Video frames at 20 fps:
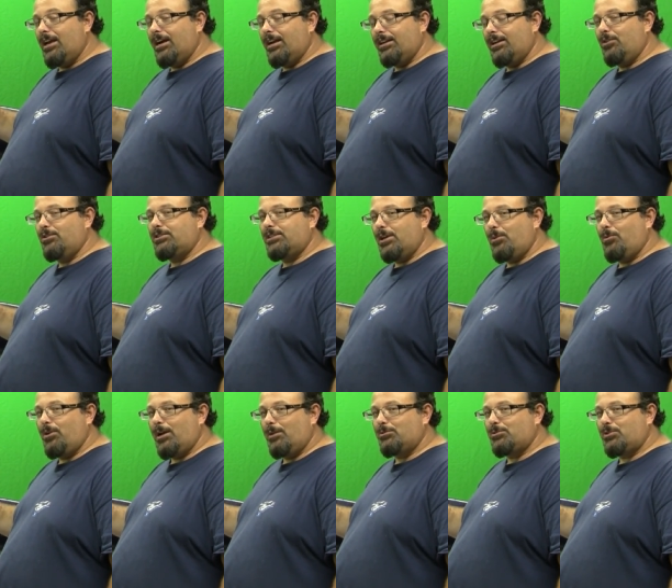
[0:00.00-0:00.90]
I noticed it
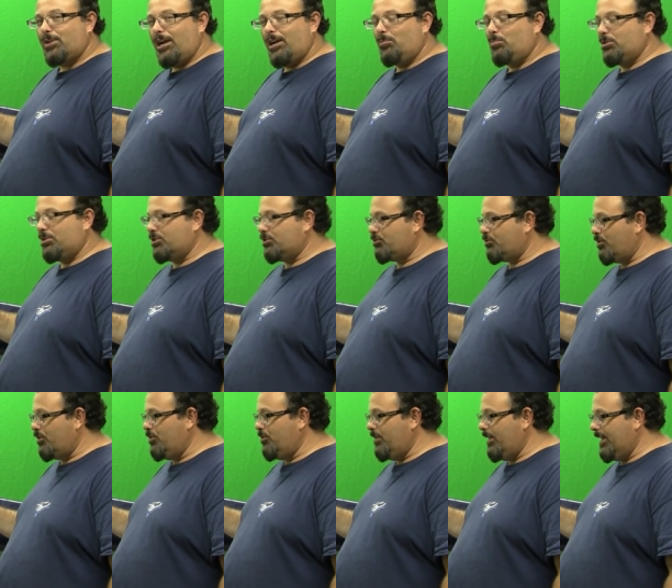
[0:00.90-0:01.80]
when I was trying to put the
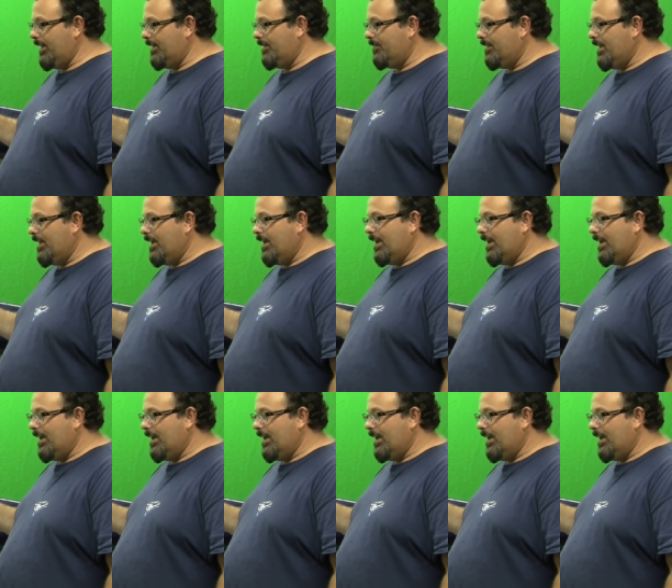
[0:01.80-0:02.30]
screw in,